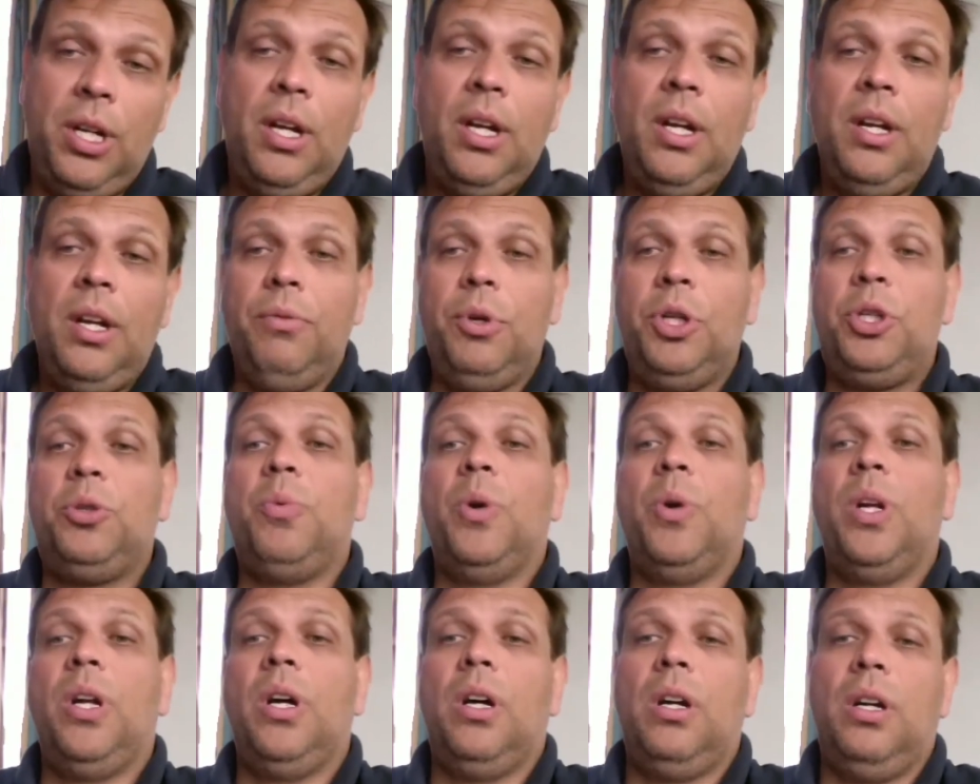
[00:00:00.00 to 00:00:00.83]
which
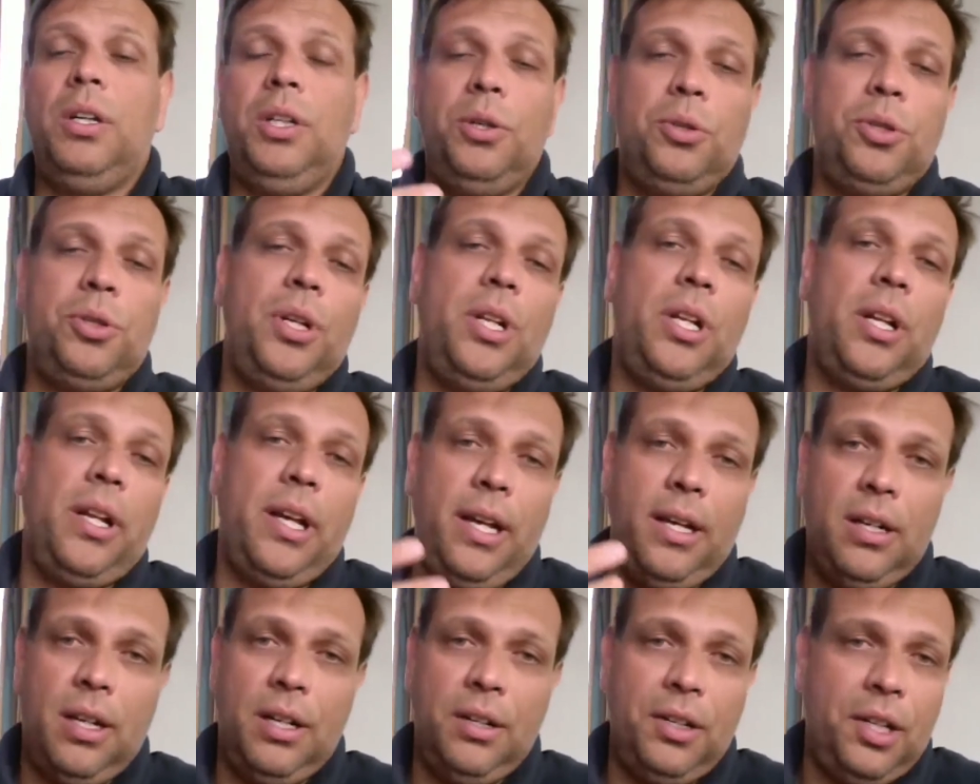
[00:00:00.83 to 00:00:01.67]
one are usually
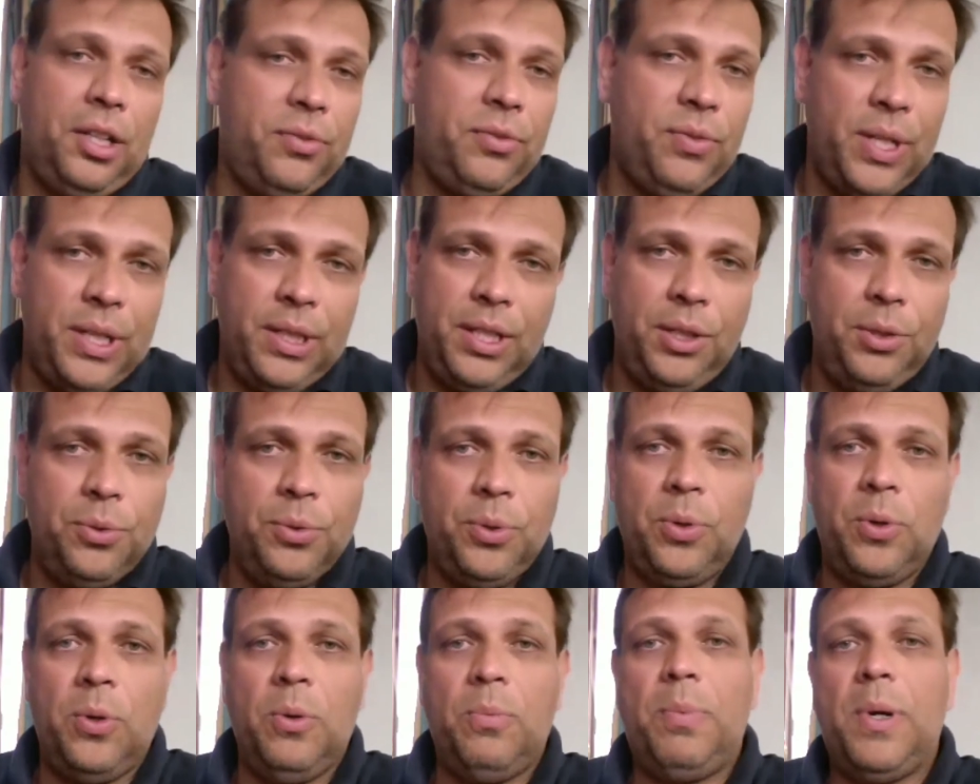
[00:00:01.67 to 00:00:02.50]
like 120
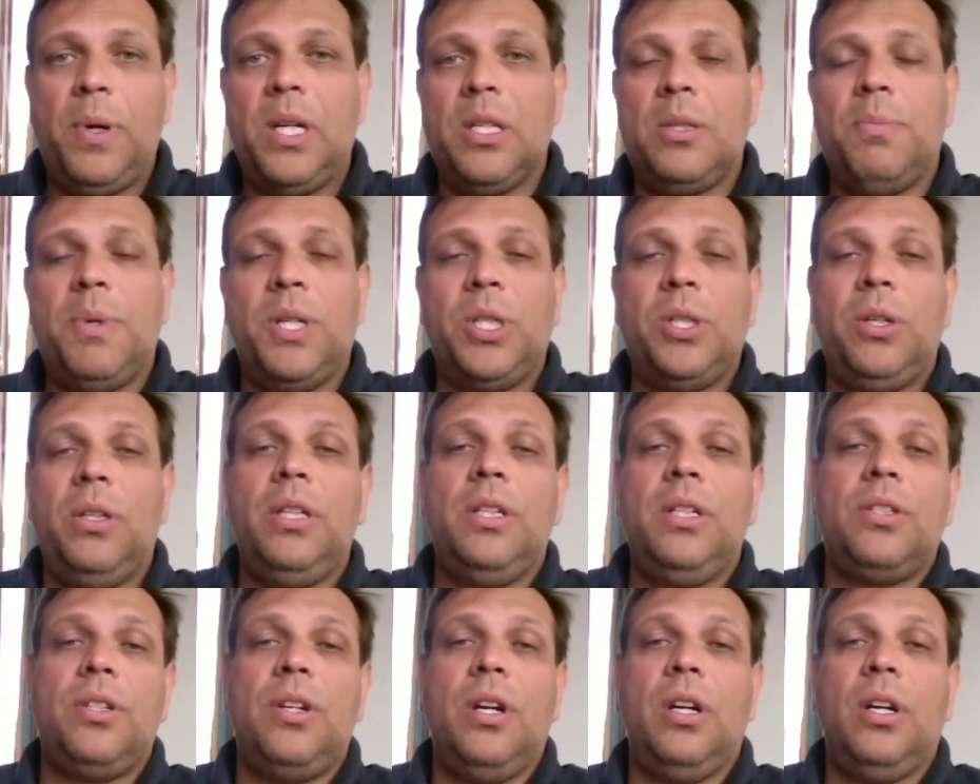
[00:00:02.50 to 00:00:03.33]
euro per specialty
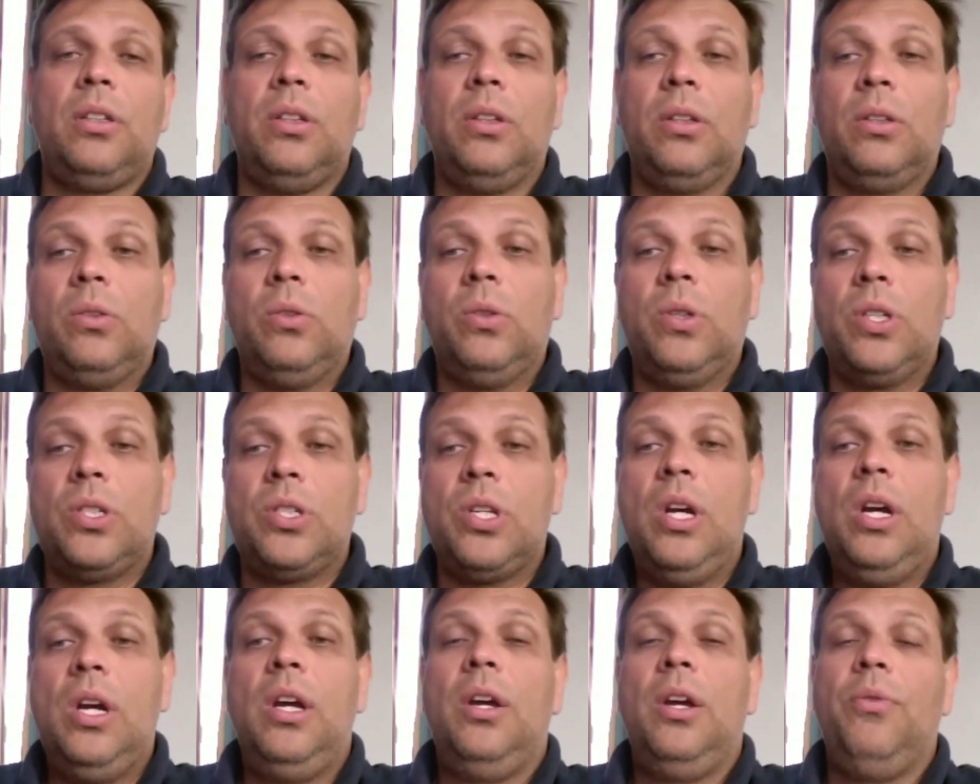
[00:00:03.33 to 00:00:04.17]
instructor
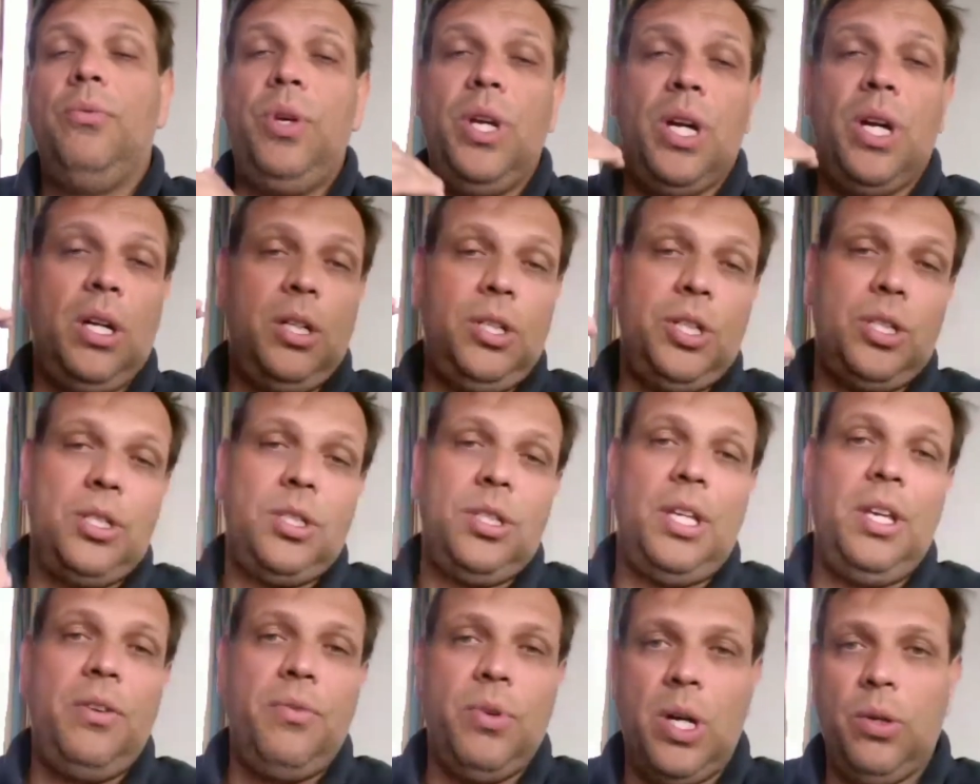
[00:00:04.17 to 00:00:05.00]
course. We are just
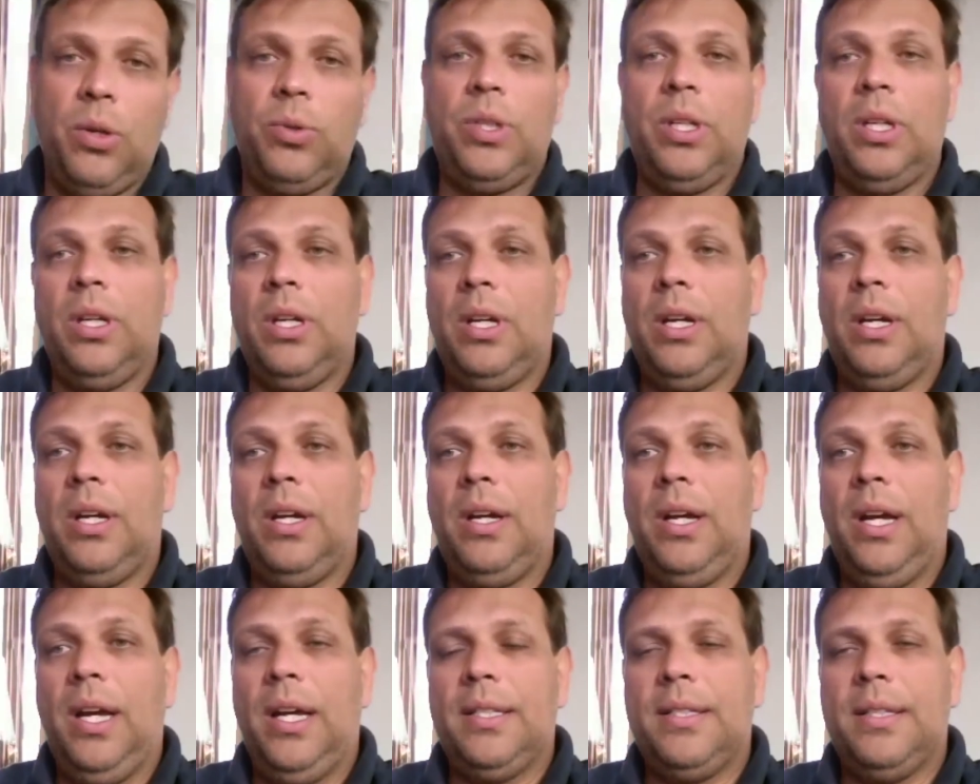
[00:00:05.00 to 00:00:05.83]
give out
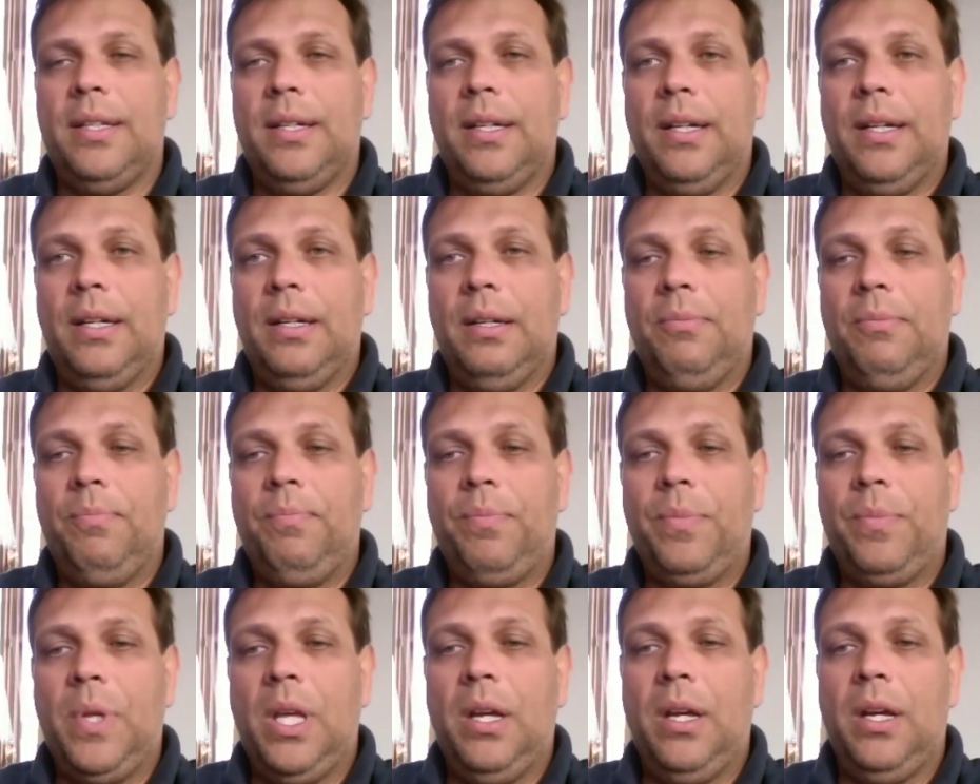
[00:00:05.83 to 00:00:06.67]
as a
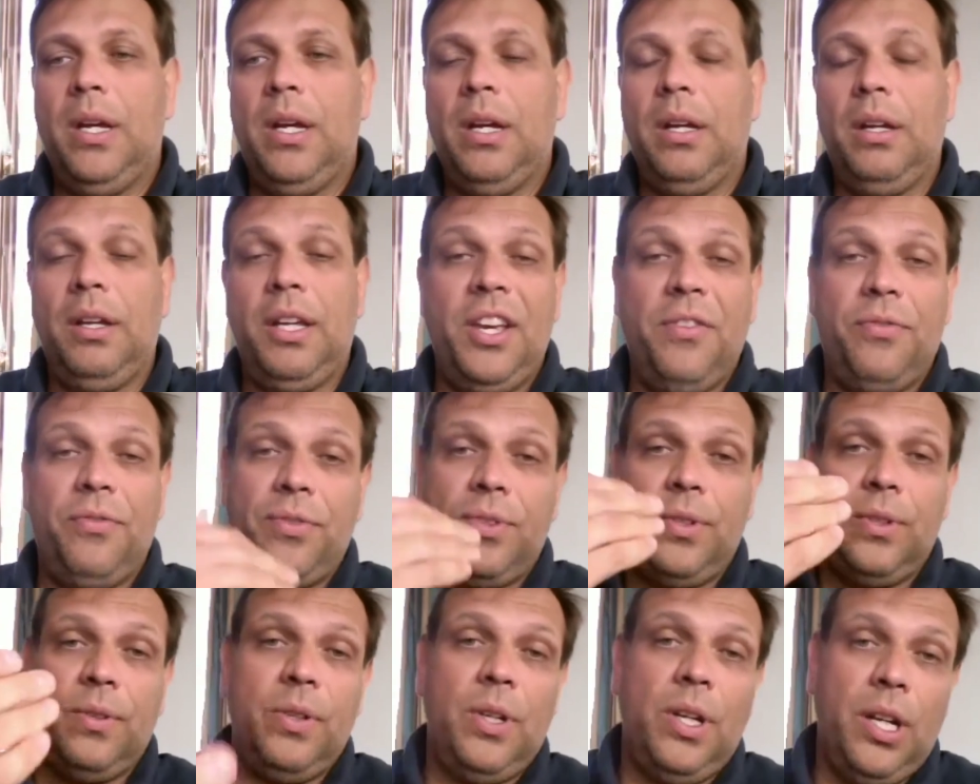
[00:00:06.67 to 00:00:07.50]

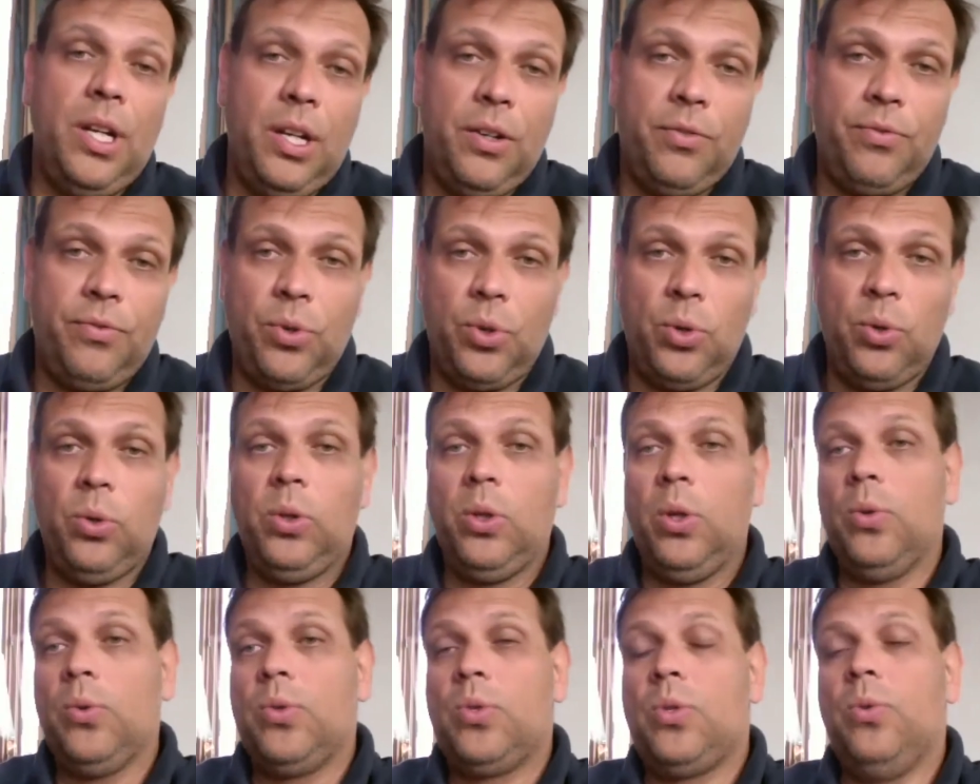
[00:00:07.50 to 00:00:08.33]
gift for all
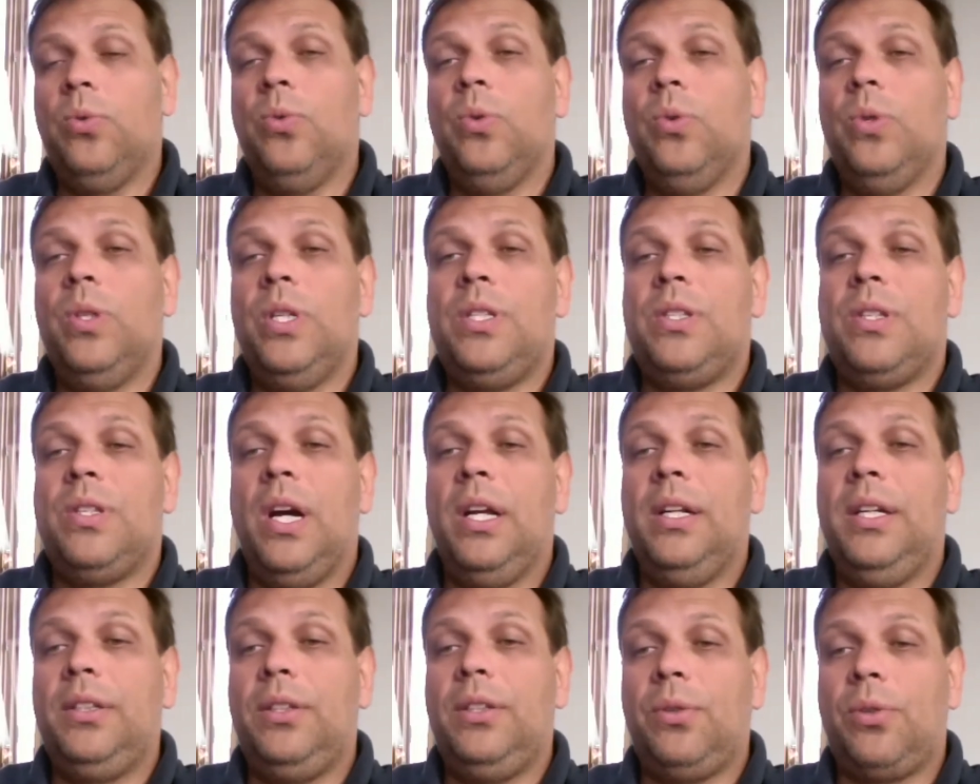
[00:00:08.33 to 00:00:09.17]
those who
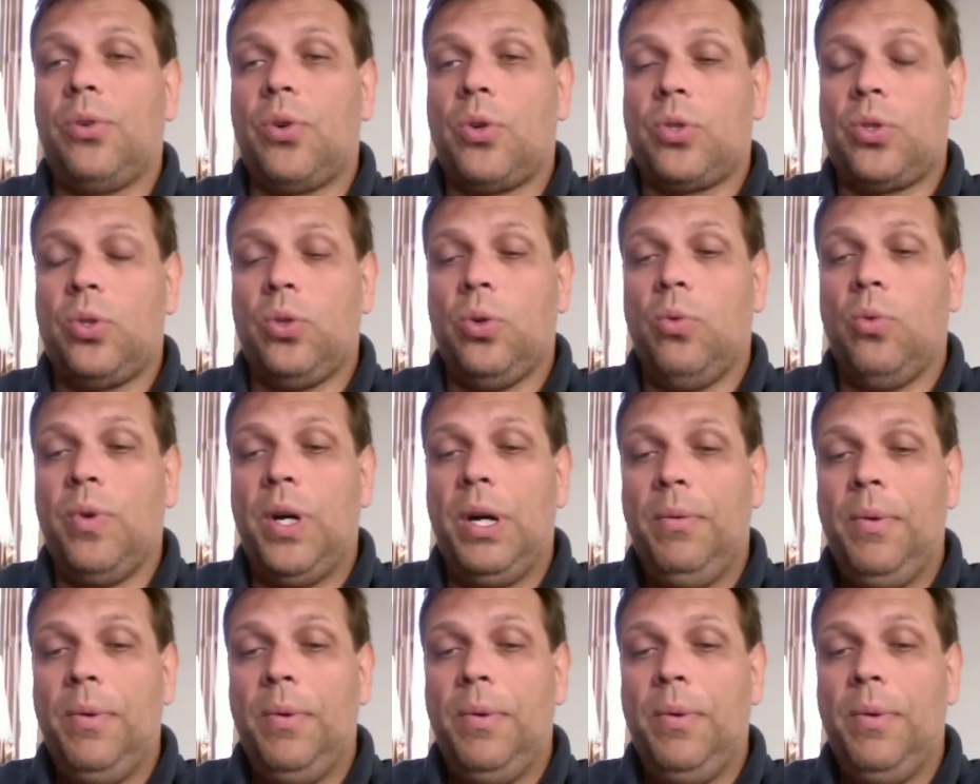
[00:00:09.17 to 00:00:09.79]
decided to cross over.